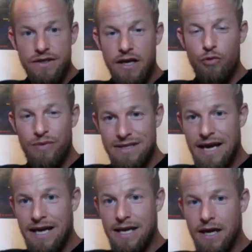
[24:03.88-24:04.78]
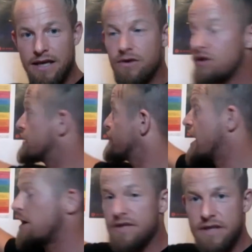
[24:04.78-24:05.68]
that you'll be taking is going to give you
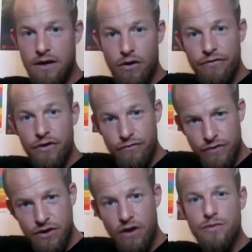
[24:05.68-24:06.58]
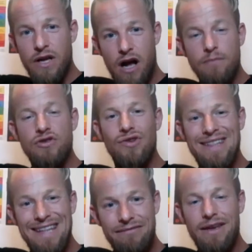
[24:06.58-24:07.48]
80% of the results when it comes to
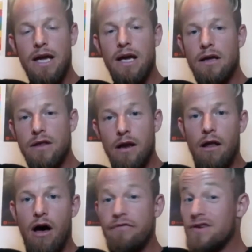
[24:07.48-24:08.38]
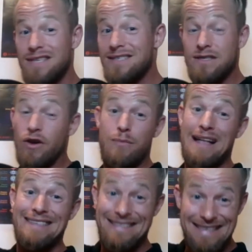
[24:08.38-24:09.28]
living the life. Because this is not
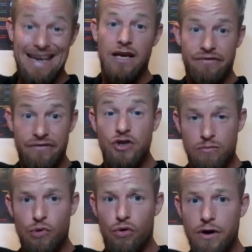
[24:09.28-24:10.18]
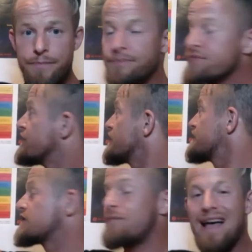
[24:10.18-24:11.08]
about setting a vision board. This
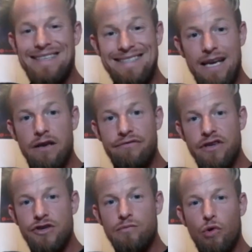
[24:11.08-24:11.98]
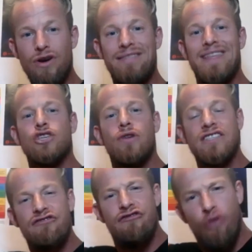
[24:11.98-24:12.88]
is about setting a vision board and then
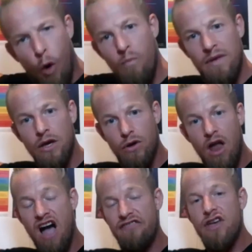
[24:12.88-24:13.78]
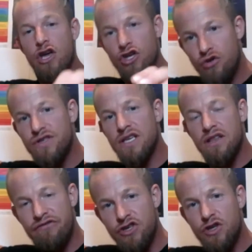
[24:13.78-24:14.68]
transforming your life using
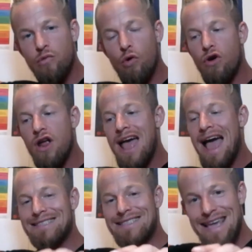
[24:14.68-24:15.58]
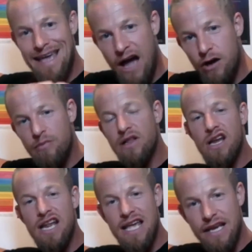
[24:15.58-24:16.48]
the vision board as the
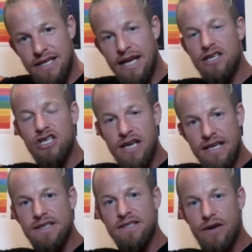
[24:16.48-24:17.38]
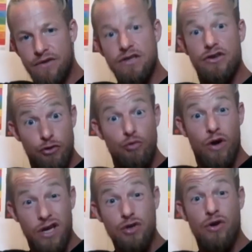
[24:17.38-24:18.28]
accountability and intention necessary to do
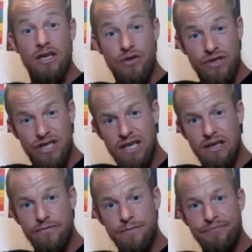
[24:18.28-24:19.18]
what you're trying to achieve.